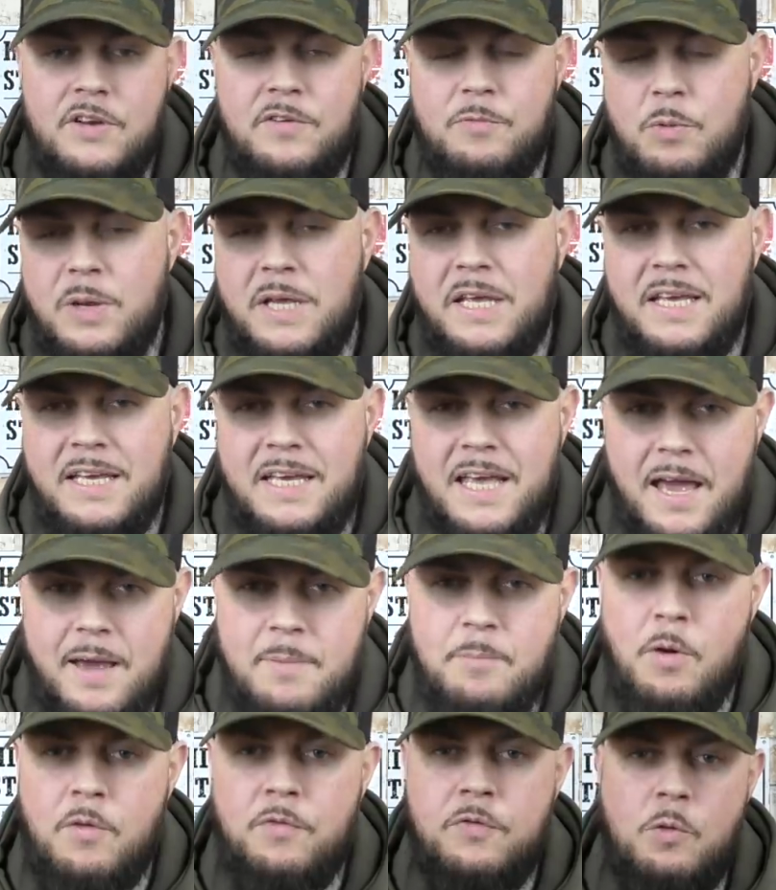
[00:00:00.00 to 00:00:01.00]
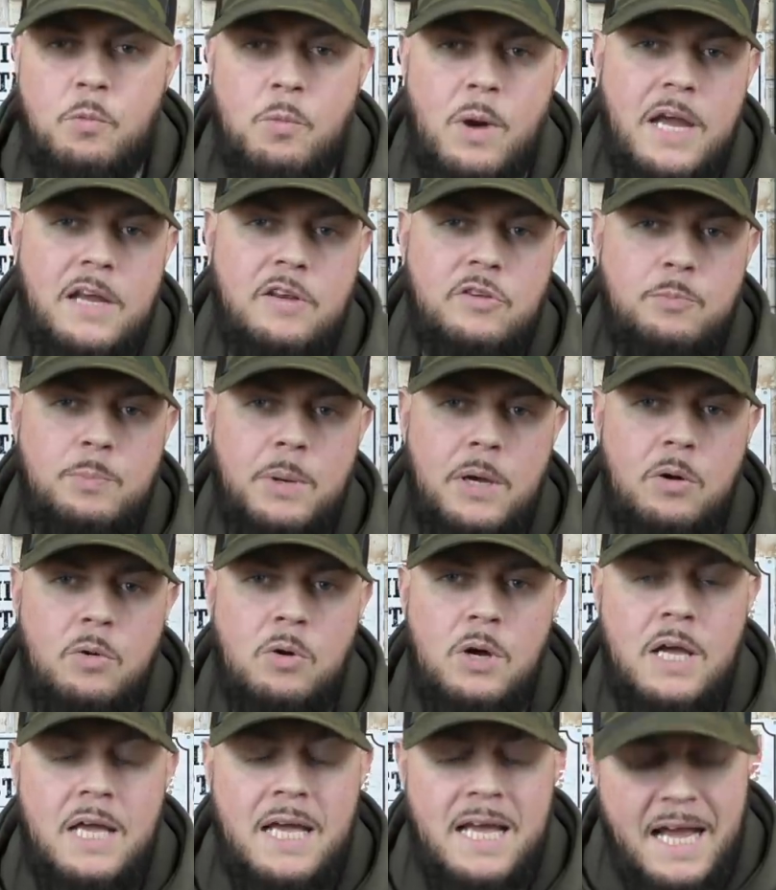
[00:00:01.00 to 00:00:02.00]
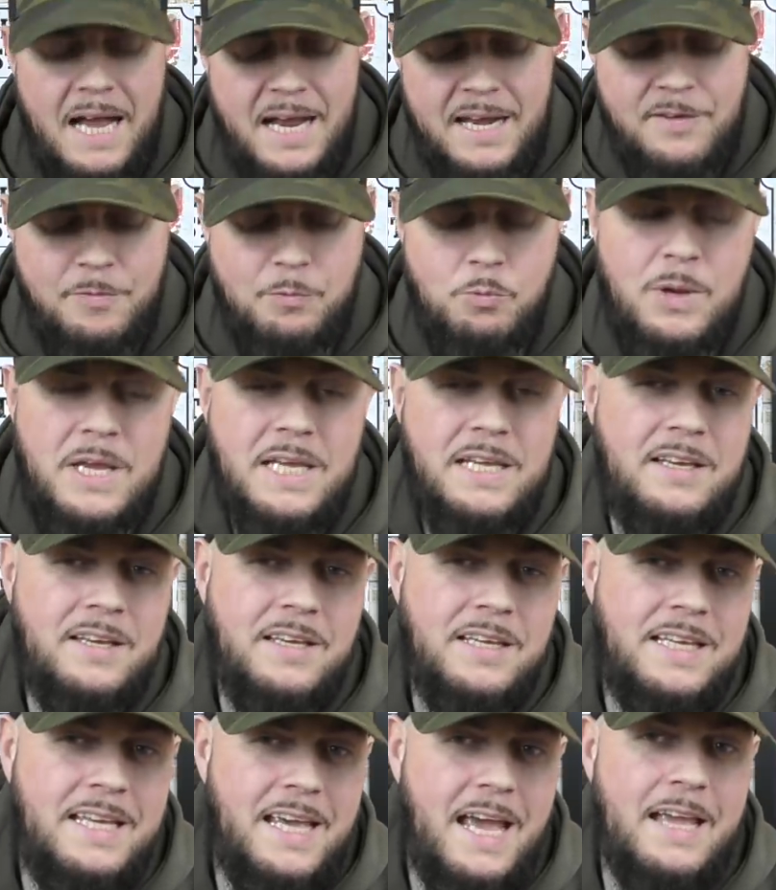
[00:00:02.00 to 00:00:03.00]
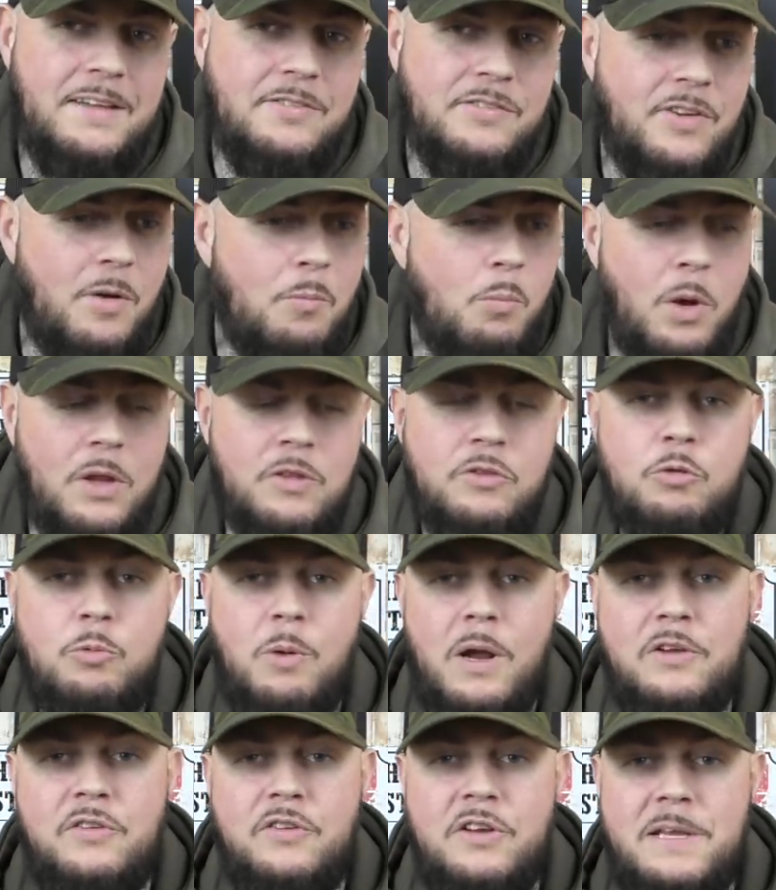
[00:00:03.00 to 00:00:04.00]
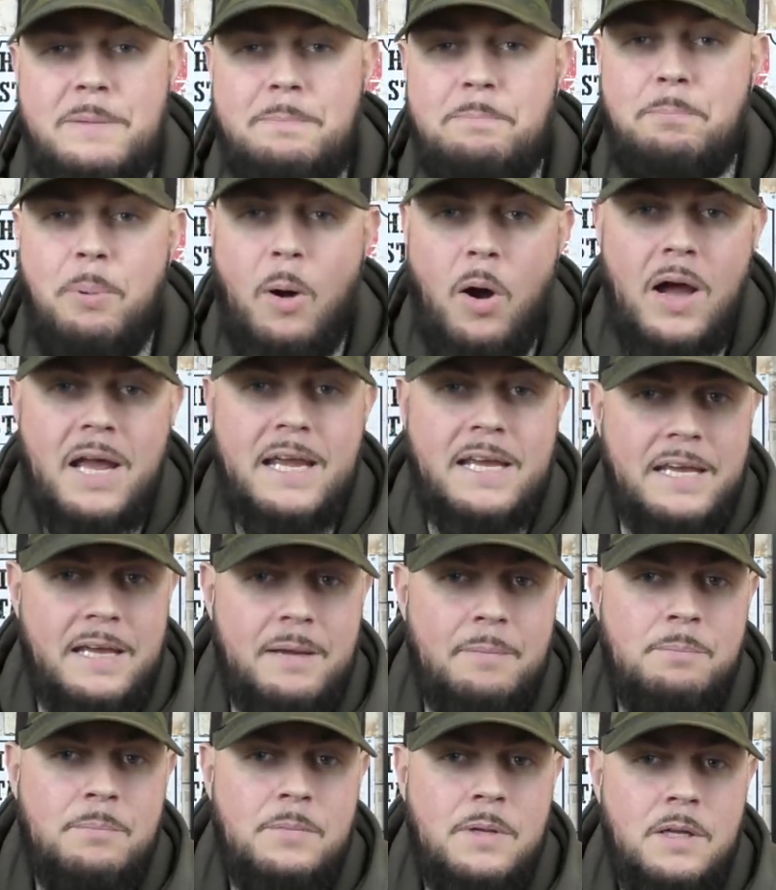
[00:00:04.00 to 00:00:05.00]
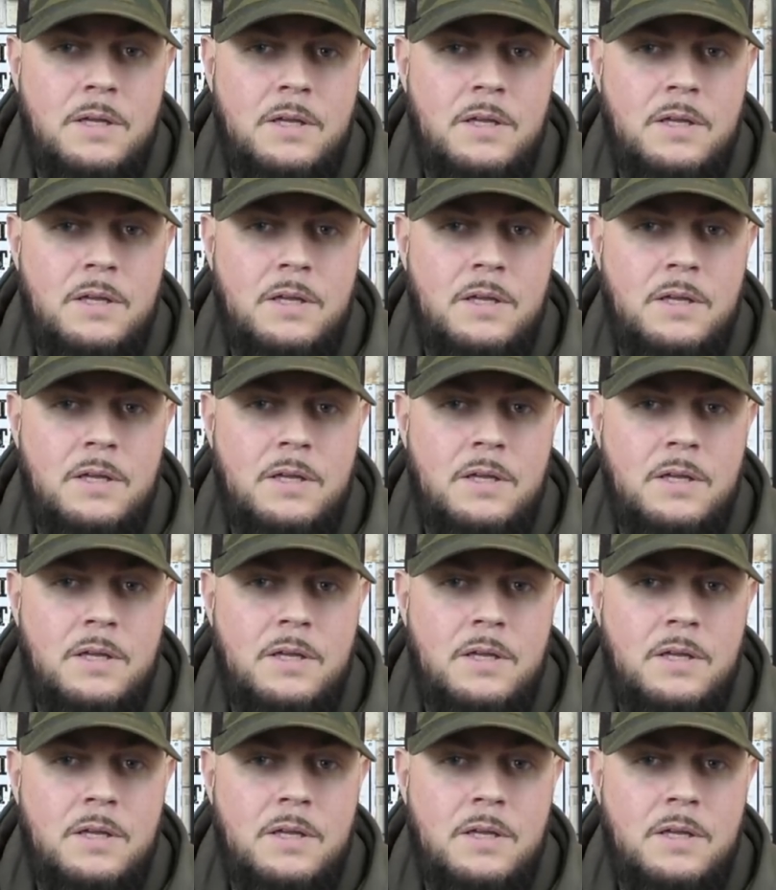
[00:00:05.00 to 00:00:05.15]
If we can get him off the wage bill, and if we can get someone to actually buy him,